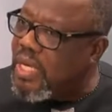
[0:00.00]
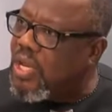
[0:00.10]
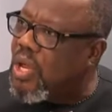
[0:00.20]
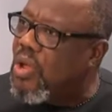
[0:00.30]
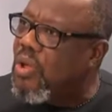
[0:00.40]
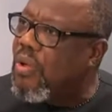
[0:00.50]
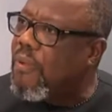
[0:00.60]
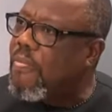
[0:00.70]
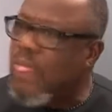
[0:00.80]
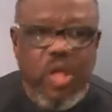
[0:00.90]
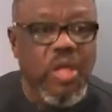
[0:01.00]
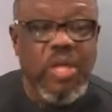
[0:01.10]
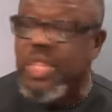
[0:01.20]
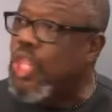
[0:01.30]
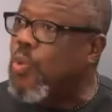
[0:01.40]
Were they doing that?
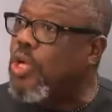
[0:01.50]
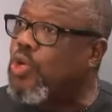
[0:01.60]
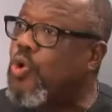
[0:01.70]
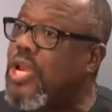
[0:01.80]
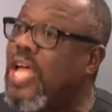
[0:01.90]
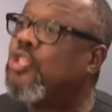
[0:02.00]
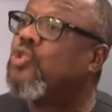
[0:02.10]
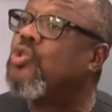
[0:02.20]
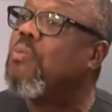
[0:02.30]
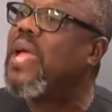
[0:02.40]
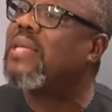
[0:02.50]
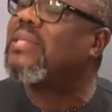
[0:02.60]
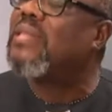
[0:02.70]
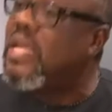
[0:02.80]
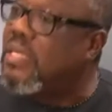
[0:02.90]
They were doing that to some
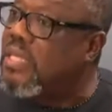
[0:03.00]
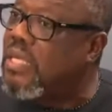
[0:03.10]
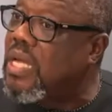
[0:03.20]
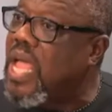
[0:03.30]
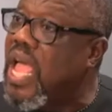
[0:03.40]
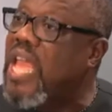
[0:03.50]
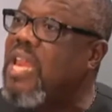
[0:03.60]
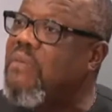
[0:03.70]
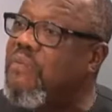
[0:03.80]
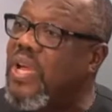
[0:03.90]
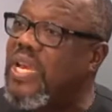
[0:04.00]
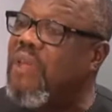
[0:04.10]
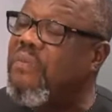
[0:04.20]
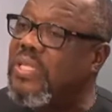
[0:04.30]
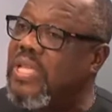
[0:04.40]
extent. Okay. And in fact,
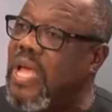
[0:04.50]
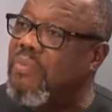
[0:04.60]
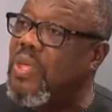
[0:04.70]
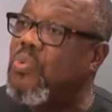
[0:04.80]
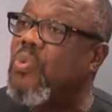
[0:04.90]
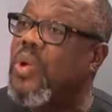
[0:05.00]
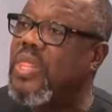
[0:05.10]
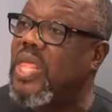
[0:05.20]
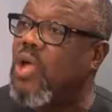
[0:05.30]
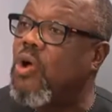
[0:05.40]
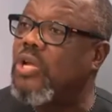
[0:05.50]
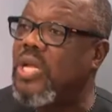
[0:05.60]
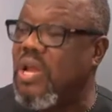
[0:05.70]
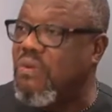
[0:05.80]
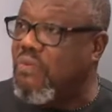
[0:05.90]
every time that we went there on
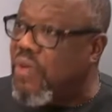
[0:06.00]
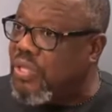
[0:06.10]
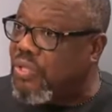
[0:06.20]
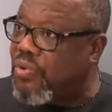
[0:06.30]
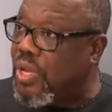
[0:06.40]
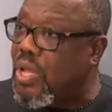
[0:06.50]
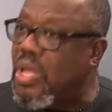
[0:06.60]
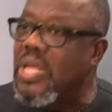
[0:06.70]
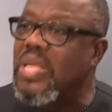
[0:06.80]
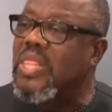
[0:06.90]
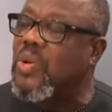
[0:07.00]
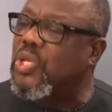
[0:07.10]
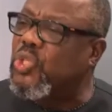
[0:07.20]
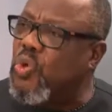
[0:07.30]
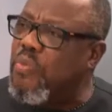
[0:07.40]
an anniversary, there
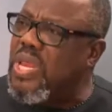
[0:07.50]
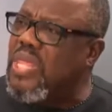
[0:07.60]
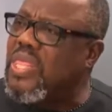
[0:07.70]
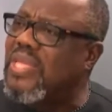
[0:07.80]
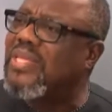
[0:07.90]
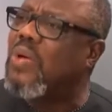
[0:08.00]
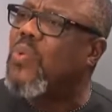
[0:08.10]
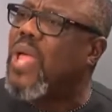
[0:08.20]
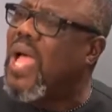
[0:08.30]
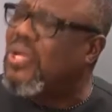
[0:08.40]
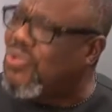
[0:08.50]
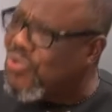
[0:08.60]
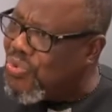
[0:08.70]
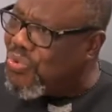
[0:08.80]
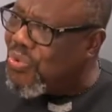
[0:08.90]
were so many things that we had to
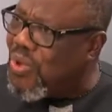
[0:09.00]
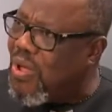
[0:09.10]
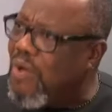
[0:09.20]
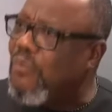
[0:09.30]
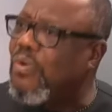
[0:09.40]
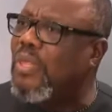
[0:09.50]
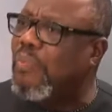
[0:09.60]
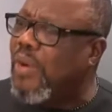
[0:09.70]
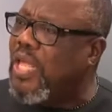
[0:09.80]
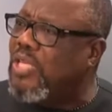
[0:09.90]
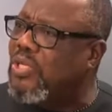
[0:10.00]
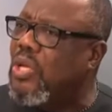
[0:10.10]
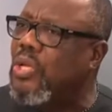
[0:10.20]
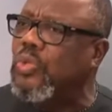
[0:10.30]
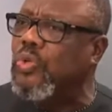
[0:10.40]
do for the place
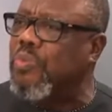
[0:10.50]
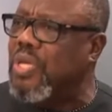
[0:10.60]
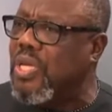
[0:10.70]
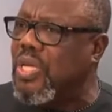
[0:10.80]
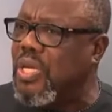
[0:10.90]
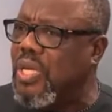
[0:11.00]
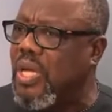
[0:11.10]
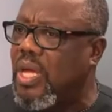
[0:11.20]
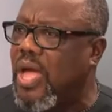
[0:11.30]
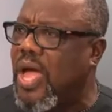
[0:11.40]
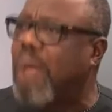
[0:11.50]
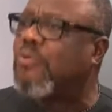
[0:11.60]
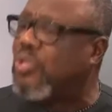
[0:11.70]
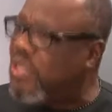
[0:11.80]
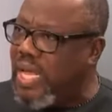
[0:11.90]
to be
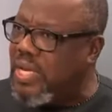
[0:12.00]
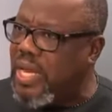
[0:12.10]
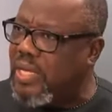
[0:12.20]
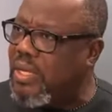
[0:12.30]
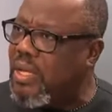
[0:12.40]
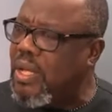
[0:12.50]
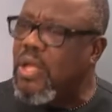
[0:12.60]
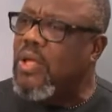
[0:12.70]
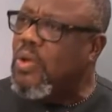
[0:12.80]
up to standard. Okay.